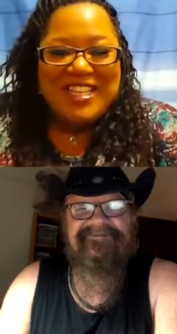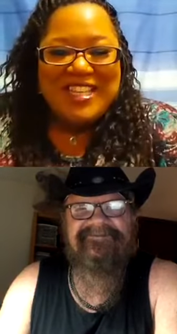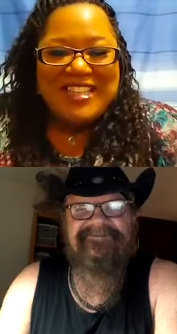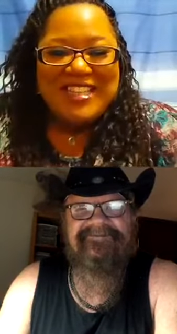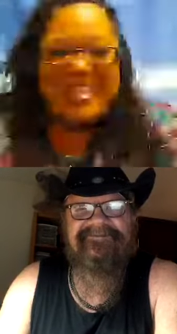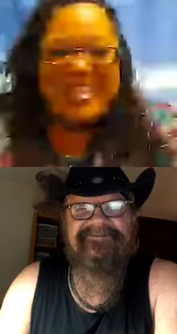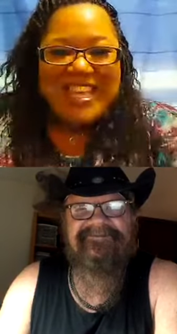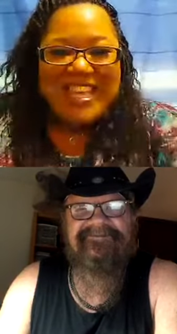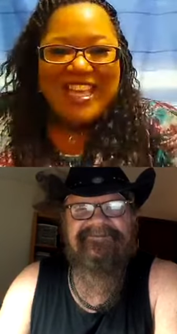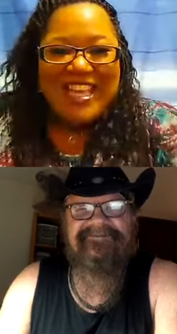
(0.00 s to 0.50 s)

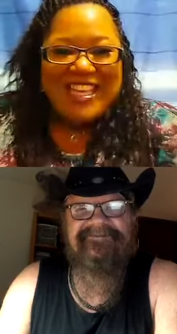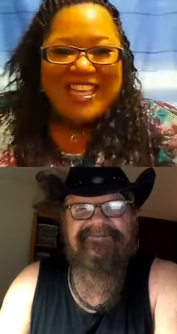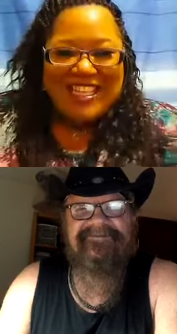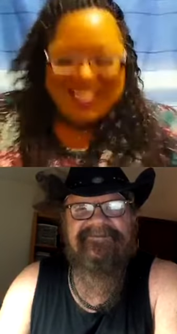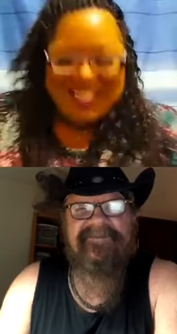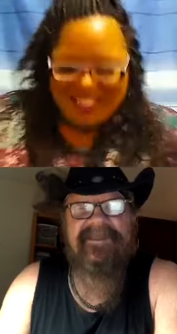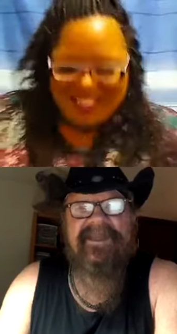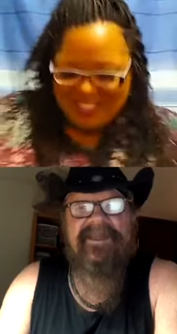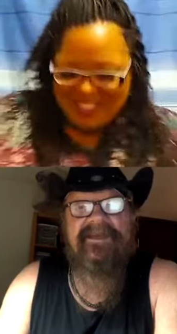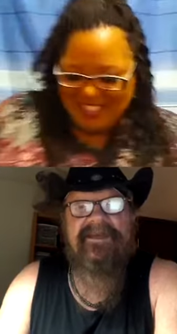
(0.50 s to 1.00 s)
Speaker 1: that.
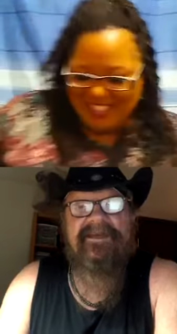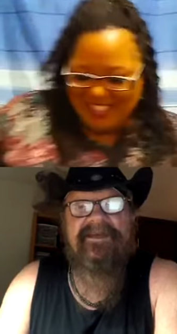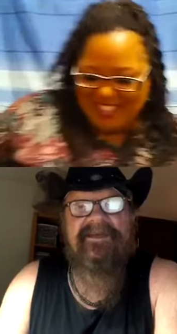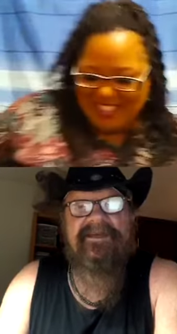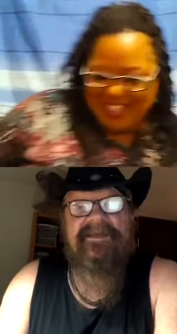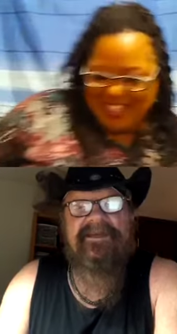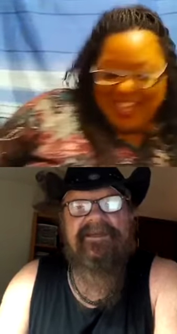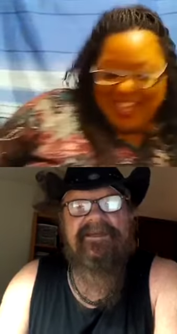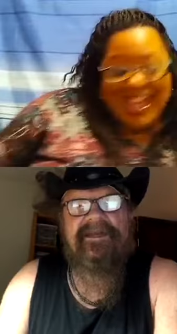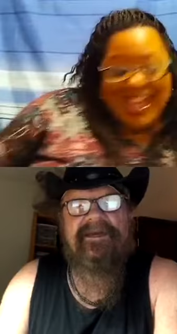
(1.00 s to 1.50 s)

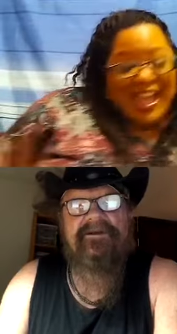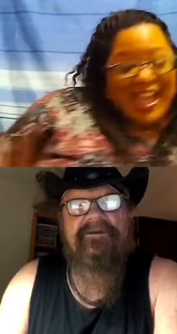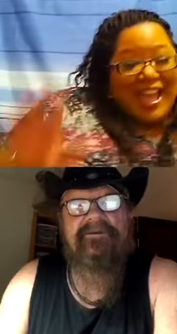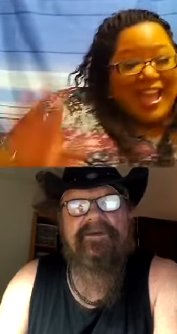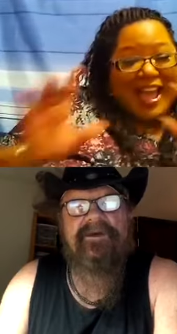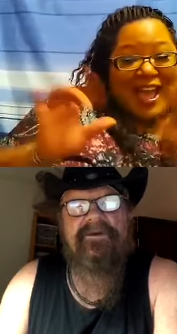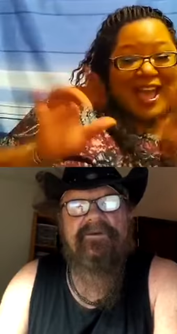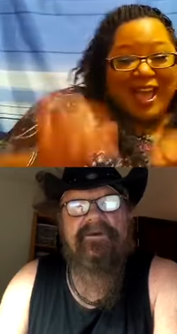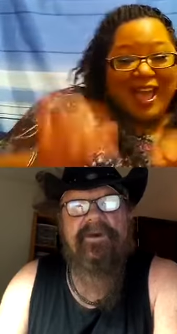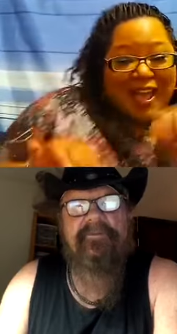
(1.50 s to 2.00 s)
Now, now,
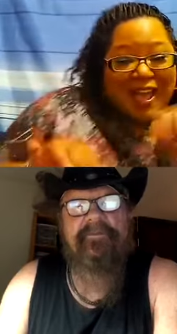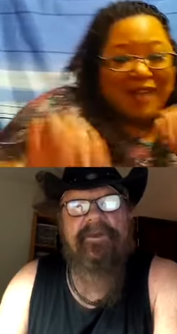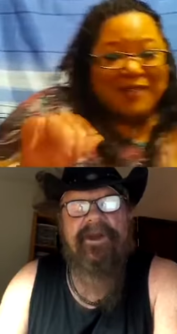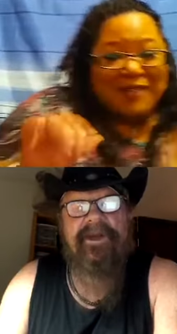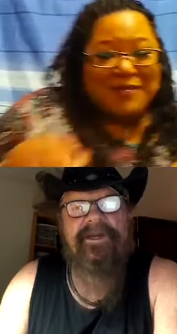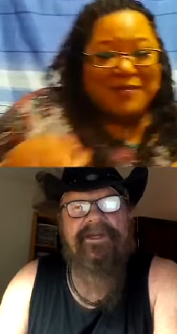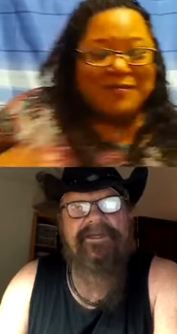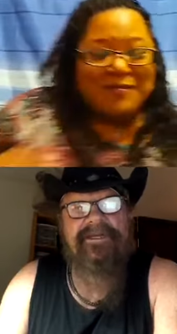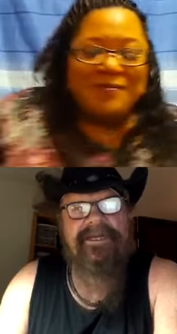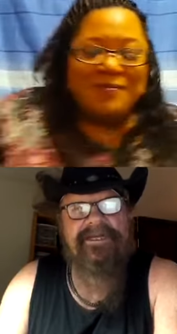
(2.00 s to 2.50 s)
what part of
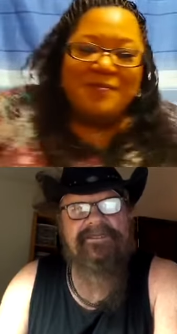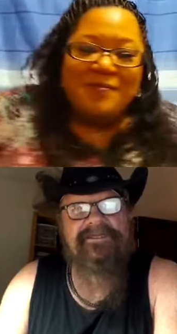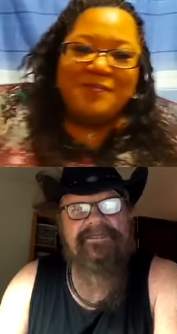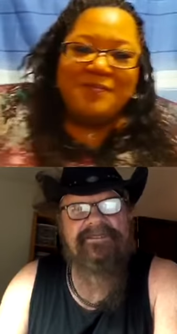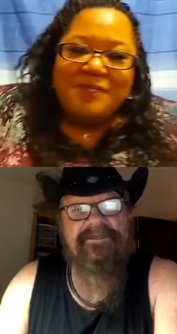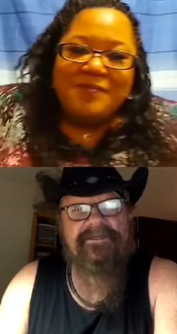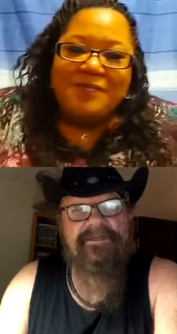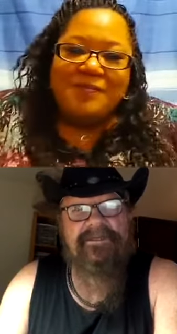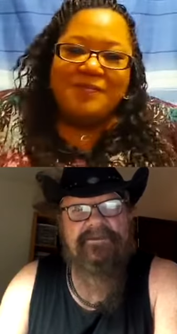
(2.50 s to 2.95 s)
Texas are you